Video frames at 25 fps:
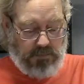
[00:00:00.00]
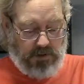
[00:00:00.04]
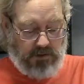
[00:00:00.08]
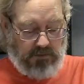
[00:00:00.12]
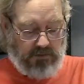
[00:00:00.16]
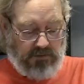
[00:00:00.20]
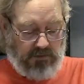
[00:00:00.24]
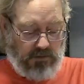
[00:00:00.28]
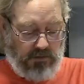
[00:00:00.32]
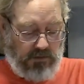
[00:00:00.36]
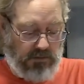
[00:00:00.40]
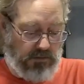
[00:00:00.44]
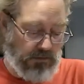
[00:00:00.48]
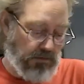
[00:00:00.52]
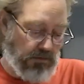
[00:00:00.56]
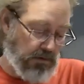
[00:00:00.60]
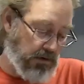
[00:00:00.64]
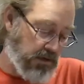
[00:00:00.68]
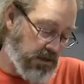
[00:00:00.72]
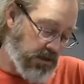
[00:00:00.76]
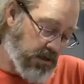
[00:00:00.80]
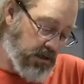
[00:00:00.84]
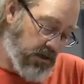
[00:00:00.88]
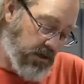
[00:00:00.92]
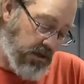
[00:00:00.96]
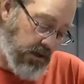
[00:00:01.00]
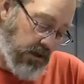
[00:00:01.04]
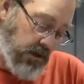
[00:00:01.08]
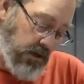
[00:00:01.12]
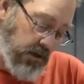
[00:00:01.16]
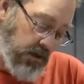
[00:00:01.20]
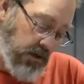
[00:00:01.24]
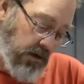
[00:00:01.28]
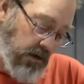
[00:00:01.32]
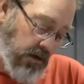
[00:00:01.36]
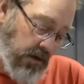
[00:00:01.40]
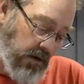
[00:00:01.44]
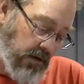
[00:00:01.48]
So,
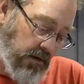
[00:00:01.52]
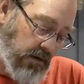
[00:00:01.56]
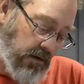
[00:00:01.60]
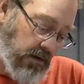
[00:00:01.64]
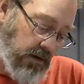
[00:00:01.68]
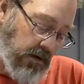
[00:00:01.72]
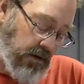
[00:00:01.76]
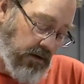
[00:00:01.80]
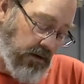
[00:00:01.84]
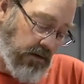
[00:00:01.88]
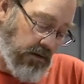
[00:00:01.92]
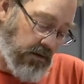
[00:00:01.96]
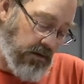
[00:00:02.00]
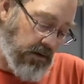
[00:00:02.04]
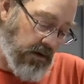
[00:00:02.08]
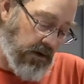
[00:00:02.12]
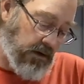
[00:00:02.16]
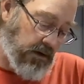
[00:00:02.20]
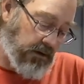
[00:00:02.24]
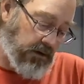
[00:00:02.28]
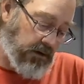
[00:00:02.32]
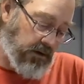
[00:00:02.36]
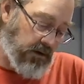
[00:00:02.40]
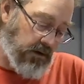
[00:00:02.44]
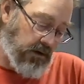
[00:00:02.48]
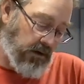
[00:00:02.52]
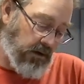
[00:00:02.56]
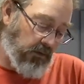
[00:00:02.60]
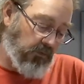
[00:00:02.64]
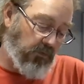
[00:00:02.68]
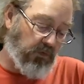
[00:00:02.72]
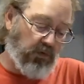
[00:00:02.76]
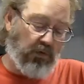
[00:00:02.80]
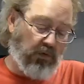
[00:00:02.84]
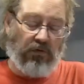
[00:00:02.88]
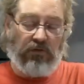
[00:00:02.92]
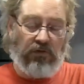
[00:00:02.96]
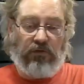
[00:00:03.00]
hot dog
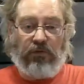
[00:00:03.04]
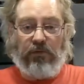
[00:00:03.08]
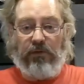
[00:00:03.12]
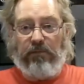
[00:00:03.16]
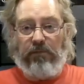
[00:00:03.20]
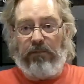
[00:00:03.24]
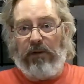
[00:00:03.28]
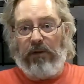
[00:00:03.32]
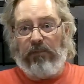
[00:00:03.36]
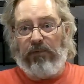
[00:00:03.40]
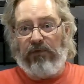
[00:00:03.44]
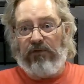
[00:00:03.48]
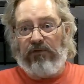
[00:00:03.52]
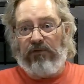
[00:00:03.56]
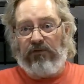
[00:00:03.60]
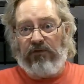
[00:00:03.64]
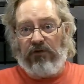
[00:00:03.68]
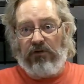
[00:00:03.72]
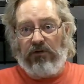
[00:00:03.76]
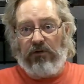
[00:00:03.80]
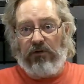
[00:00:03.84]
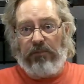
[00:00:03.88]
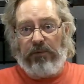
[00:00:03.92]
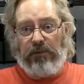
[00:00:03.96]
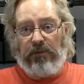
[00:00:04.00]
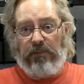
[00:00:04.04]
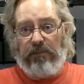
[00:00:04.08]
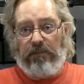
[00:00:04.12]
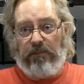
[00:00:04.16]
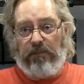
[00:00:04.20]
infused with maple syrup,